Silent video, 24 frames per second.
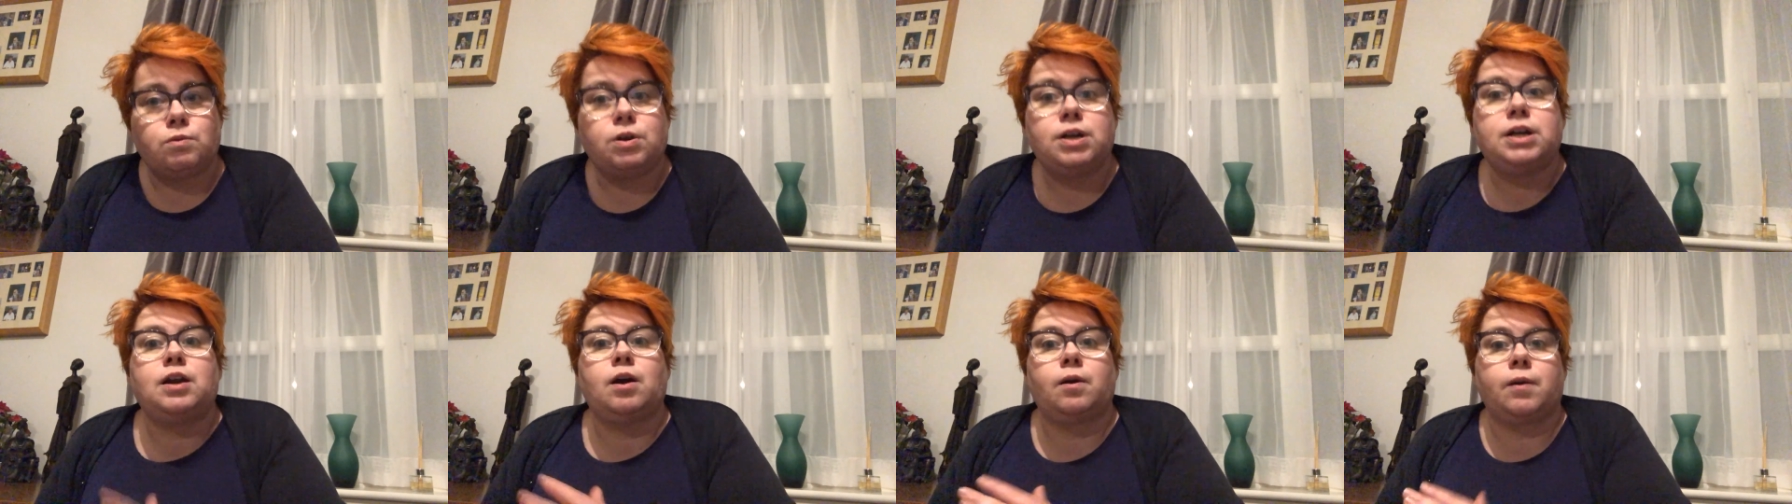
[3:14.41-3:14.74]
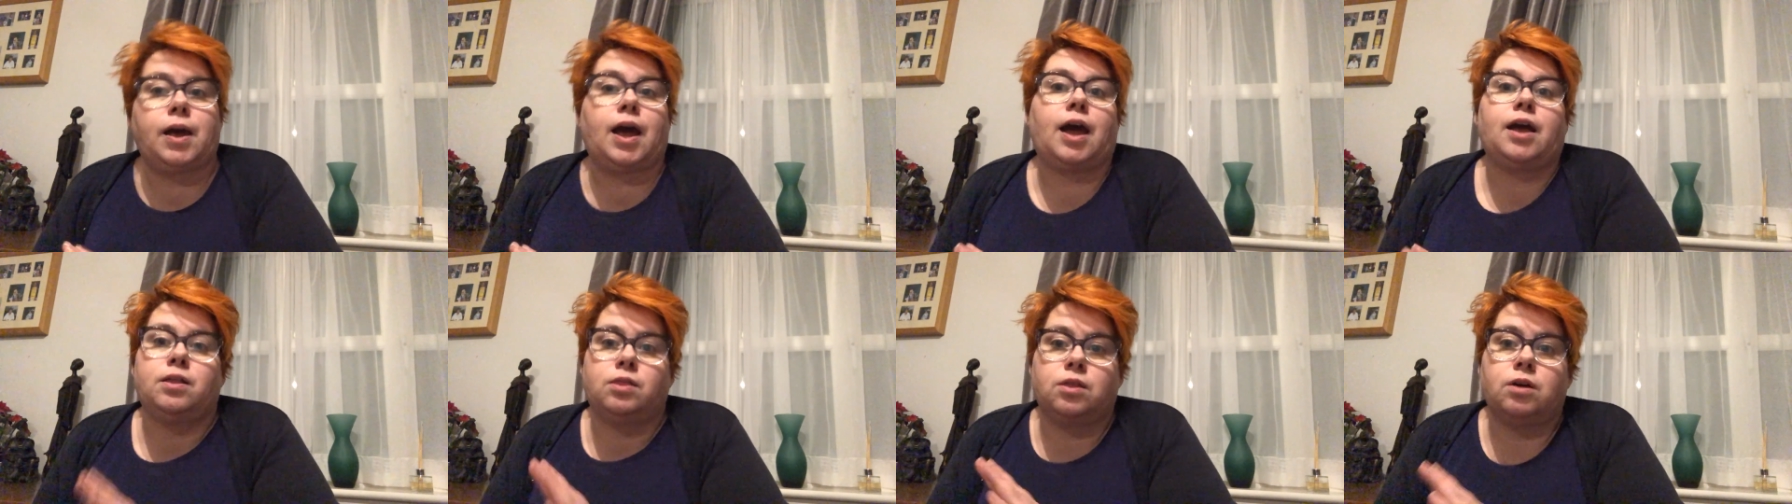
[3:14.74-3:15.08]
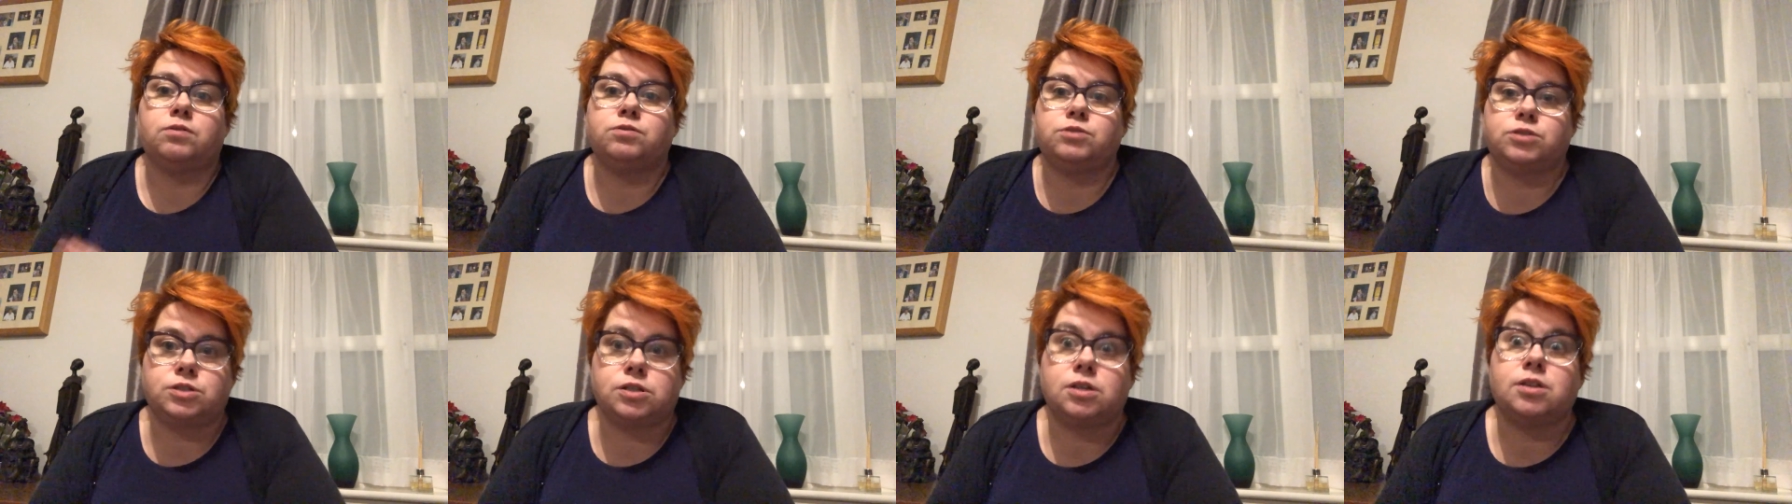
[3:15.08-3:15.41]
relocate
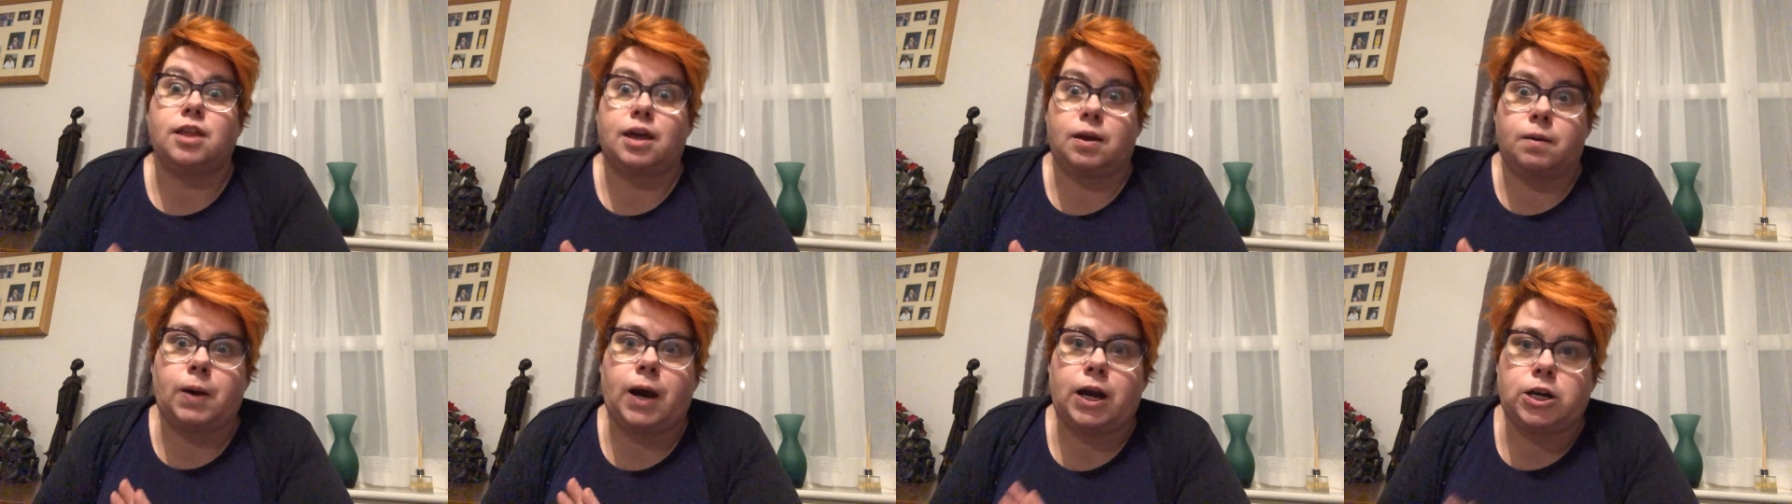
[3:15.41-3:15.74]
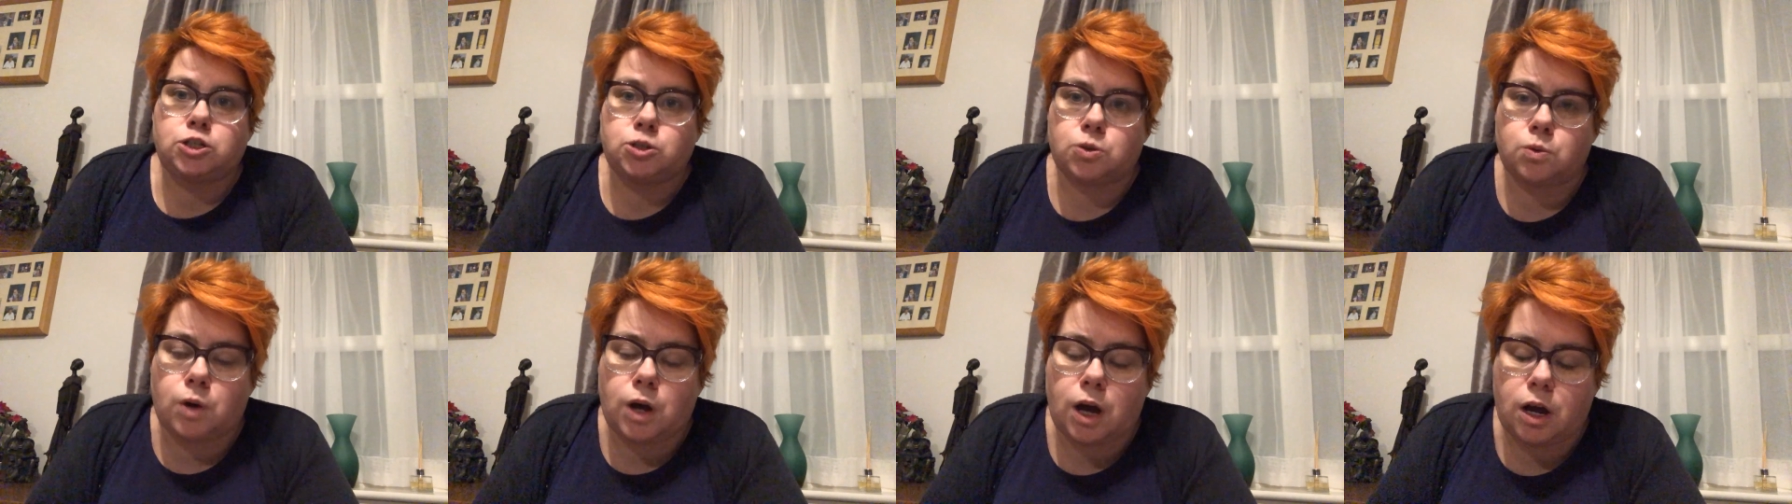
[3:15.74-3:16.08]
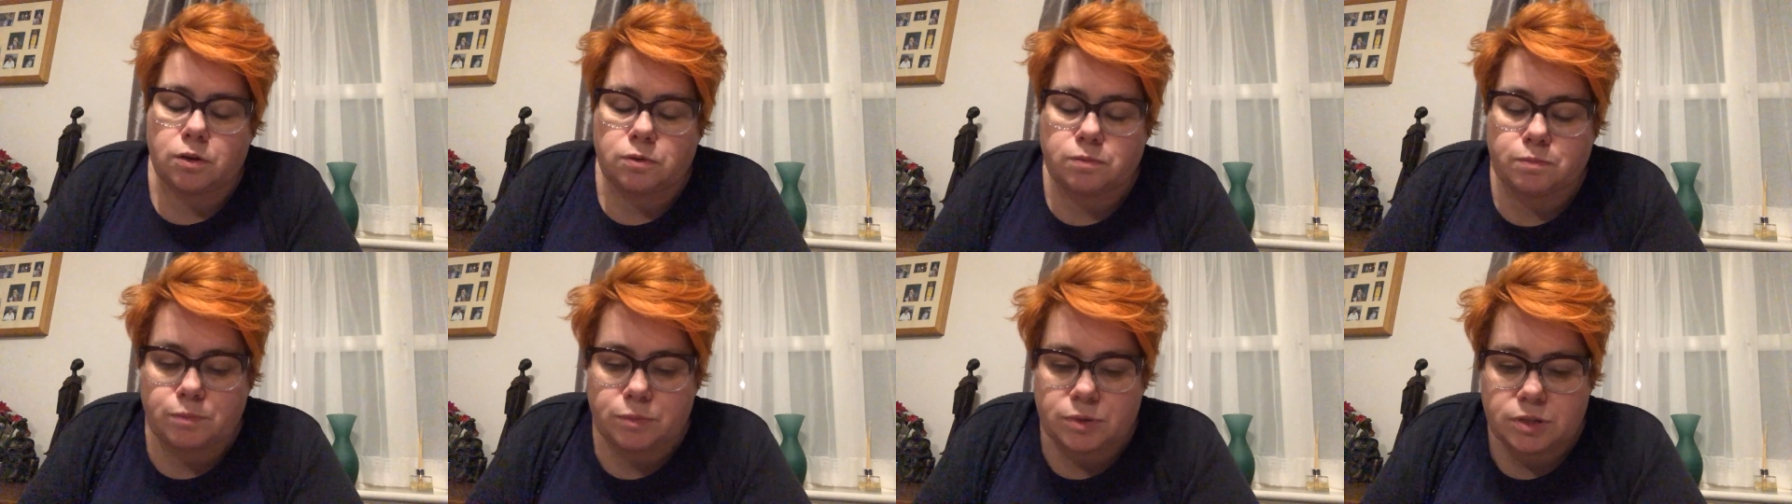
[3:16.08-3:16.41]
those to their actual
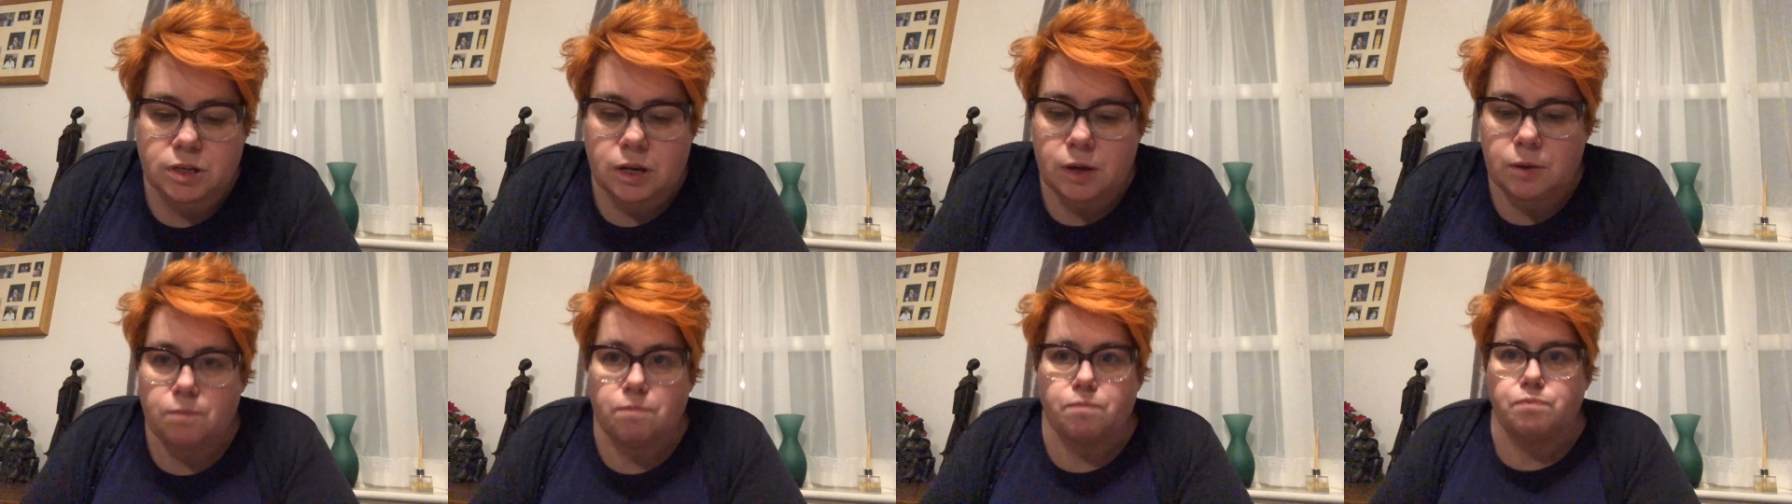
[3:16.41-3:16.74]
homes.